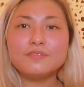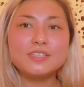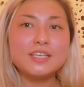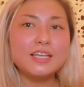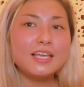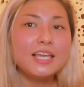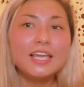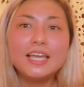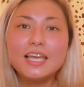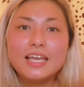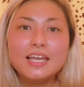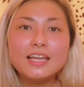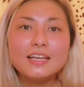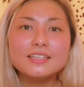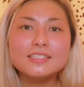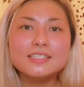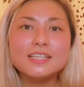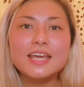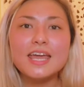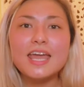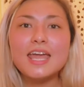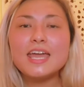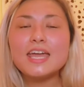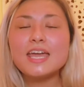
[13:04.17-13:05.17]
to eat,
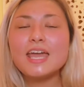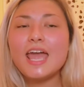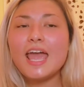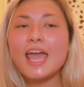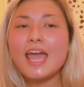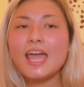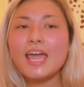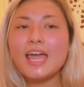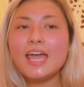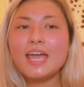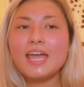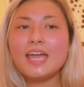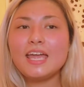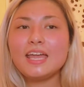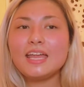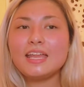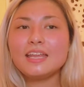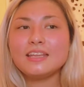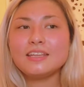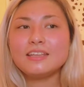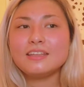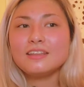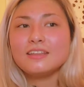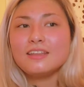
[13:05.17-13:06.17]

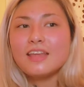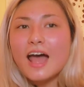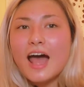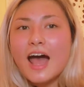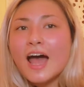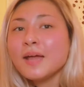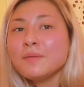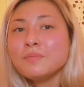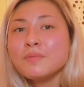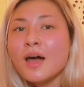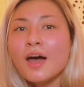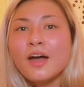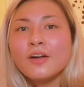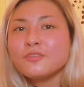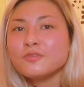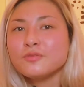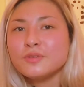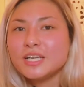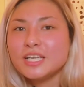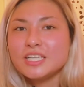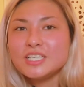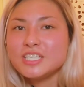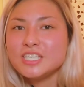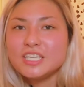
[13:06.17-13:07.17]
and I'm not
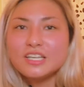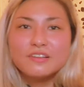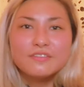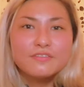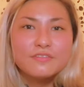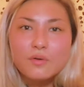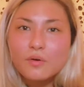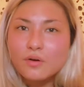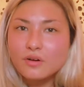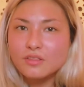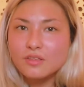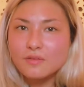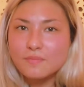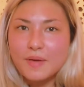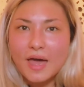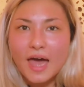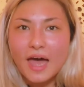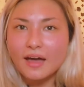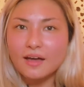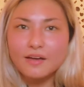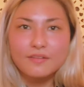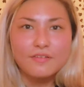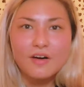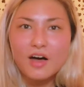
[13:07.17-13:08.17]
reaching for the
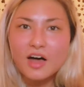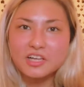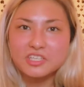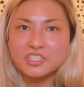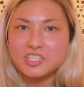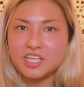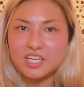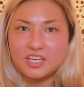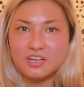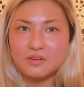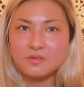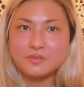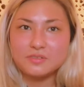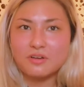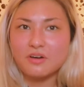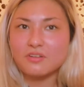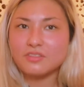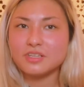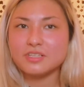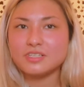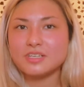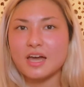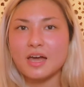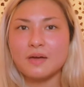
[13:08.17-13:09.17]
bag of hot Cheetos all the
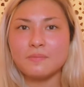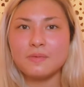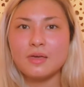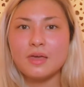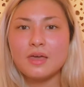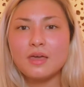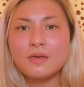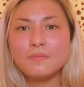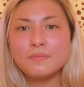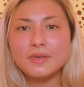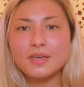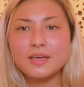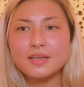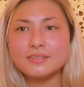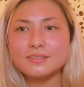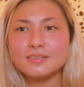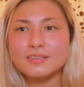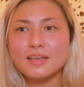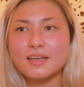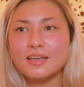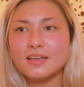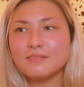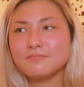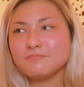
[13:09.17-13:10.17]
time because
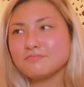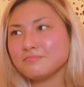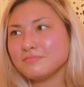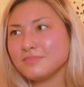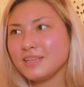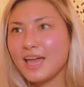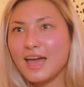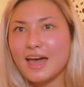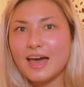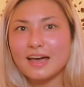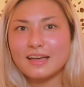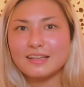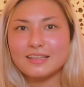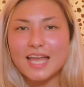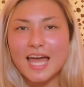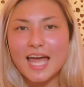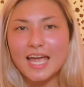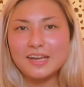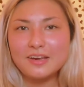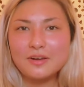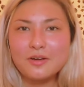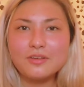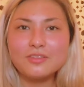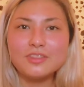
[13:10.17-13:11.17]
I
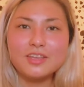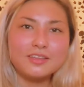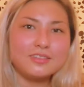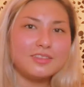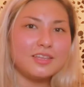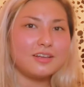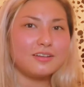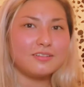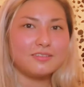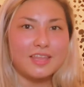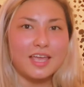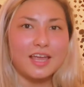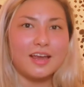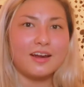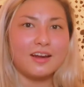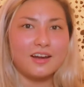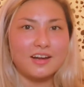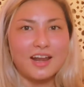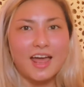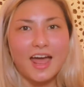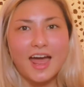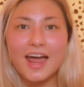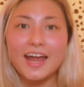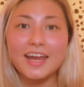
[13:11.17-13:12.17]
know that they're there
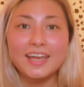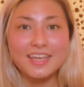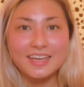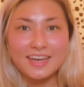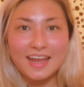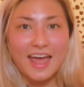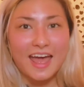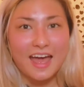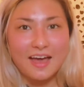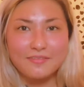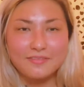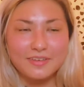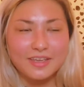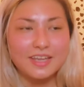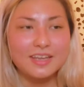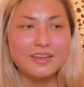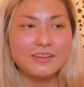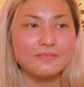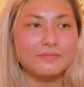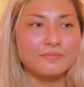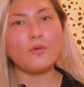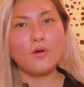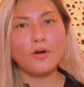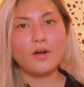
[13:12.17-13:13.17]
and I can have it.
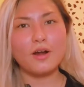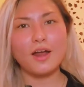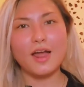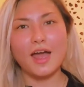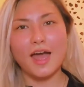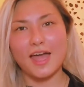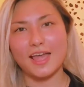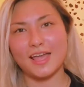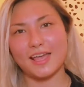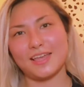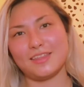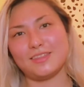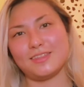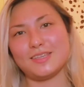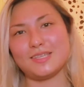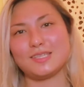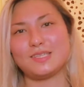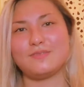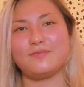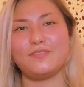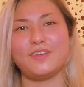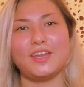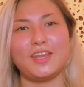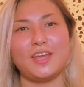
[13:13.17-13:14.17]
Before I end this
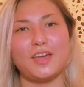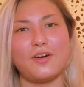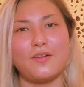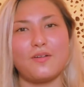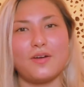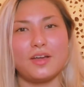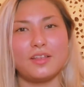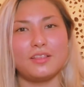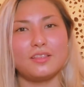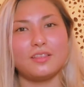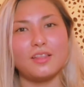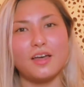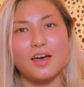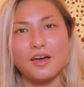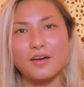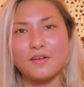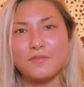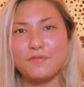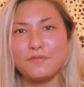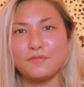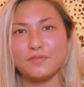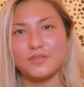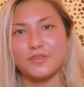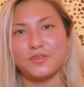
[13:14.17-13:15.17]
video, I'd
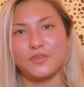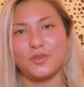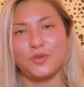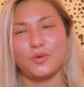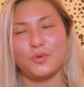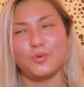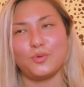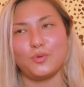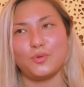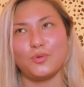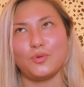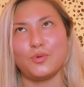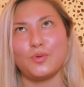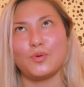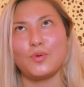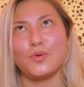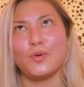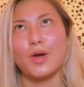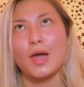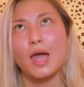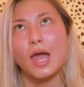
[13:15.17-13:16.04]
love to